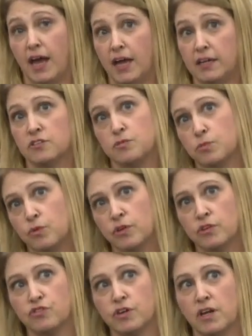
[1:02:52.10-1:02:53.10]
And it's more
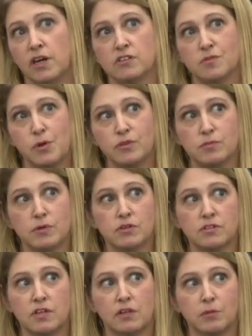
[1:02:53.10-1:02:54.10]
than training. I suppose I'm
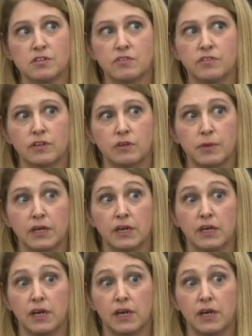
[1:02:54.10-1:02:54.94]
underselling myself a little bit.